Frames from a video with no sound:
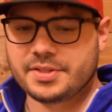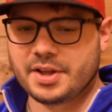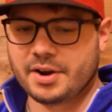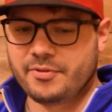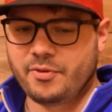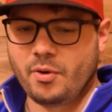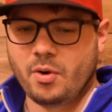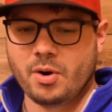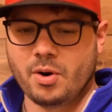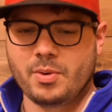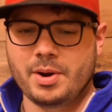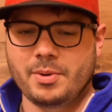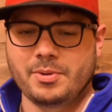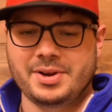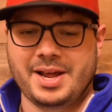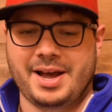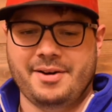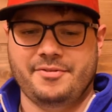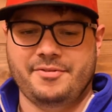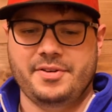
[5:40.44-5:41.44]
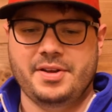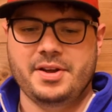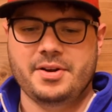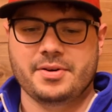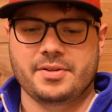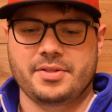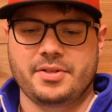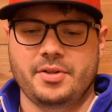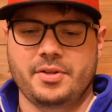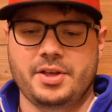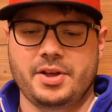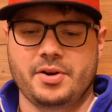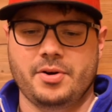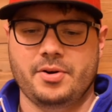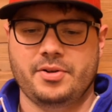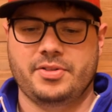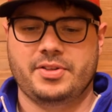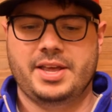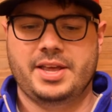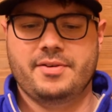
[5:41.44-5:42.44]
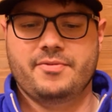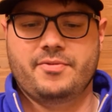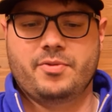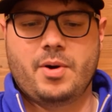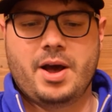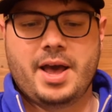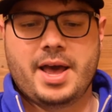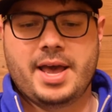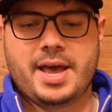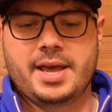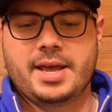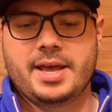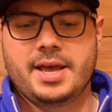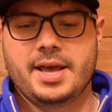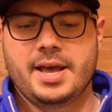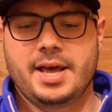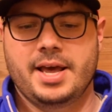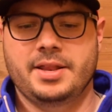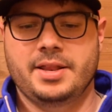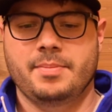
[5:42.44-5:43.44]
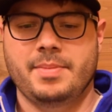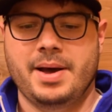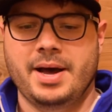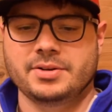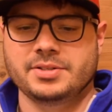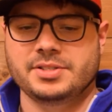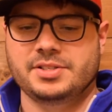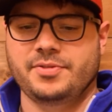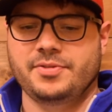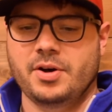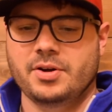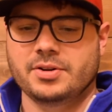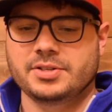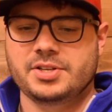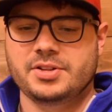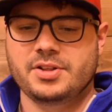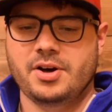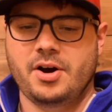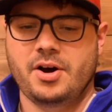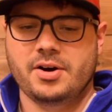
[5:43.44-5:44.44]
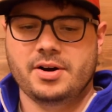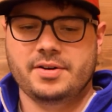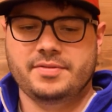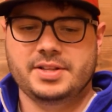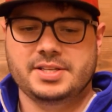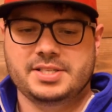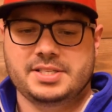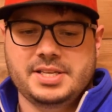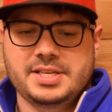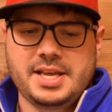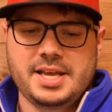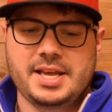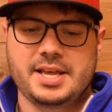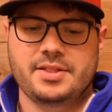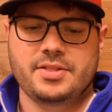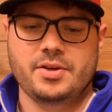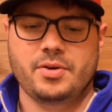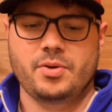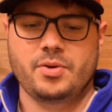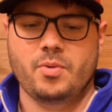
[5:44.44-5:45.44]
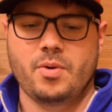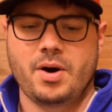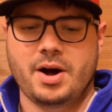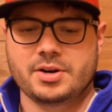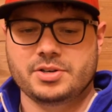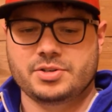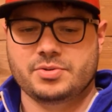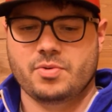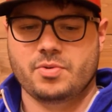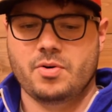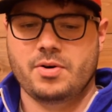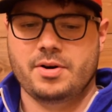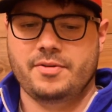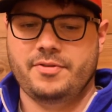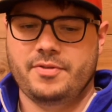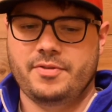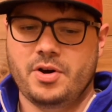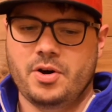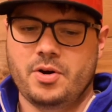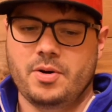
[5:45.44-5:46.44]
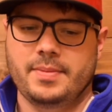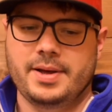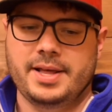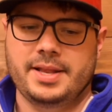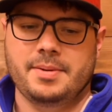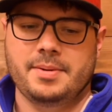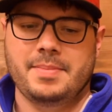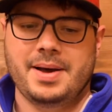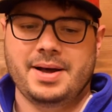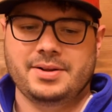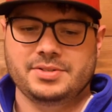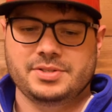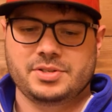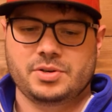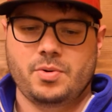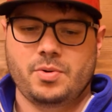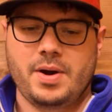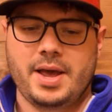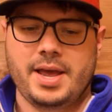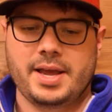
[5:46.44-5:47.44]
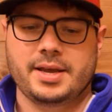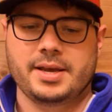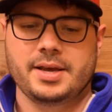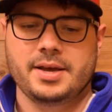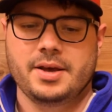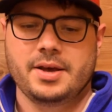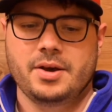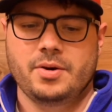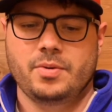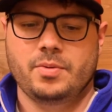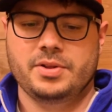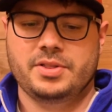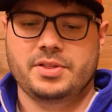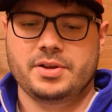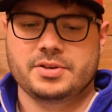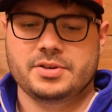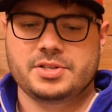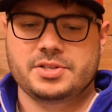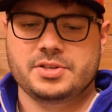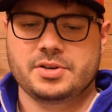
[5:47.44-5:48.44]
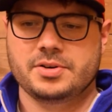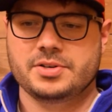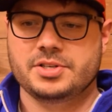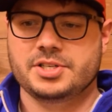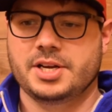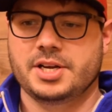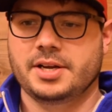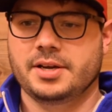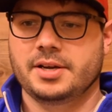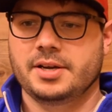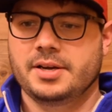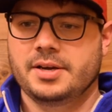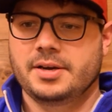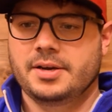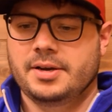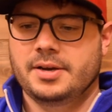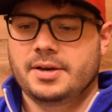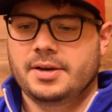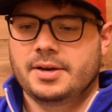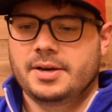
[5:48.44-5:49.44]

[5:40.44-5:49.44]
Therefore we will not fear, though the earth give way and the mountains fall into the heart of the sea, though the waters roar and foam and the mountains quake with their surging."